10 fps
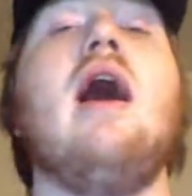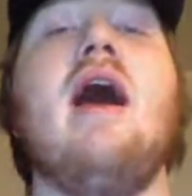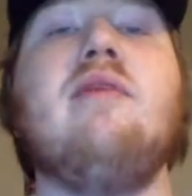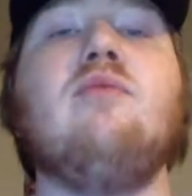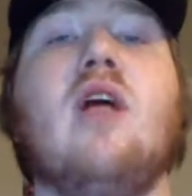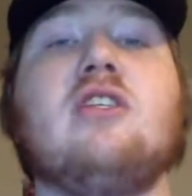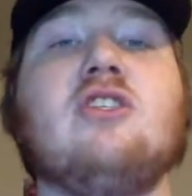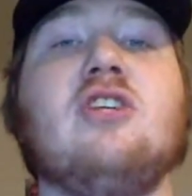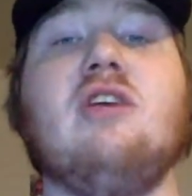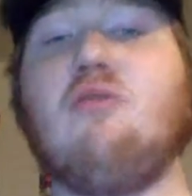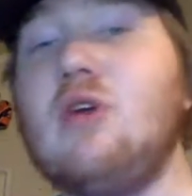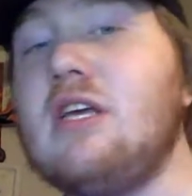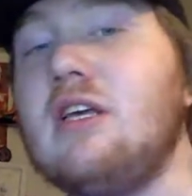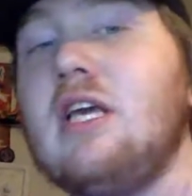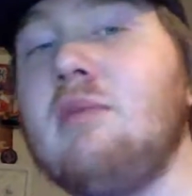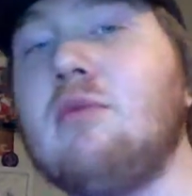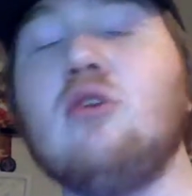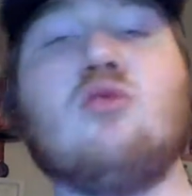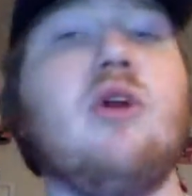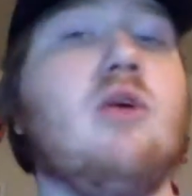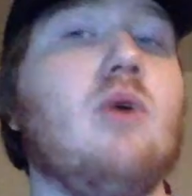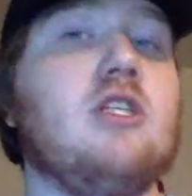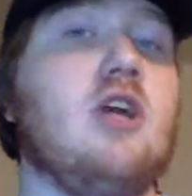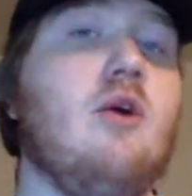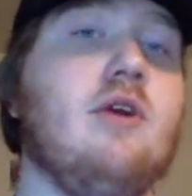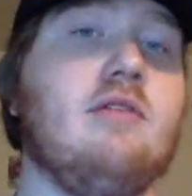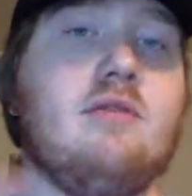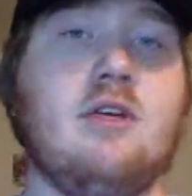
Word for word: And let's see if we can keep those winning ways going.